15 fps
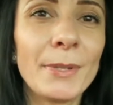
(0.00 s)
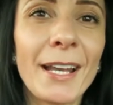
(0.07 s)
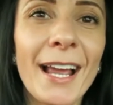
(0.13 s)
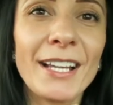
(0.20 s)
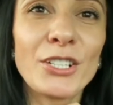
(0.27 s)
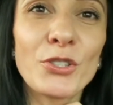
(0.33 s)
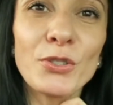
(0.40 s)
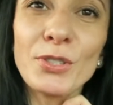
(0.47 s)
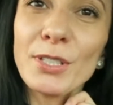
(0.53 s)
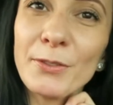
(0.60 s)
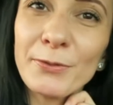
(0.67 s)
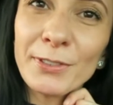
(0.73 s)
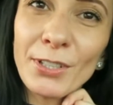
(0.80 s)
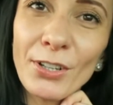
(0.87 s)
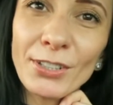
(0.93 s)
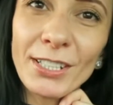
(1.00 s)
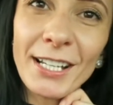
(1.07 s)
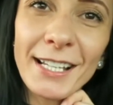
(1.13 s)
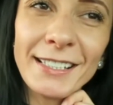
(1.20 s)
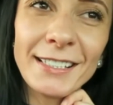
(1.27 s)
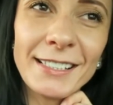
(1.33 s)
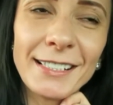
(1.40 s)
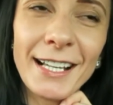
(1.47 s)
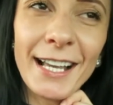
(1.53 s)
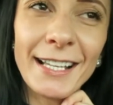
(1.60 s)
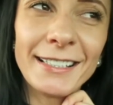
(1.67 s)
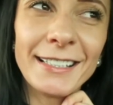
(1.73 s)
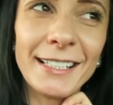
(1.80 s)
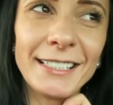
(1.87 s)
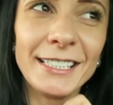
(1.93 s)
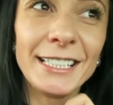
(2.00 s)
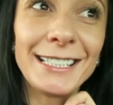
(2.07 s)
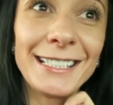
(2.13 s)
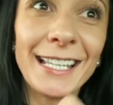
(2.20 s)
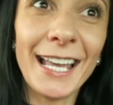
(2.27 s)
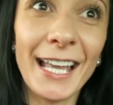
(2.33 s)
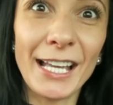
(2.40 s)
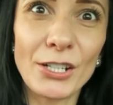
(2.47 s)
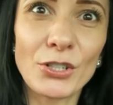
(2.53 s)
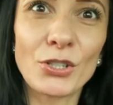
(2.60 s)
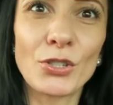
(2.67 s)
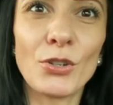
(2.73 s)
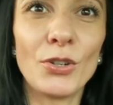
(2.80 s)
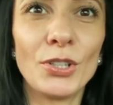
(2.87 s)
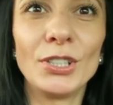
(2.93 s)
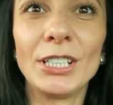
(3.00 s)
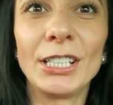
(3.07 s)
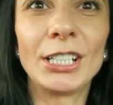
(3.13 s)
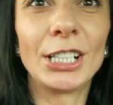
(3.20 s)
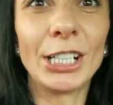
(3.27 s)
but I totally forgot that I didn't have any cash, only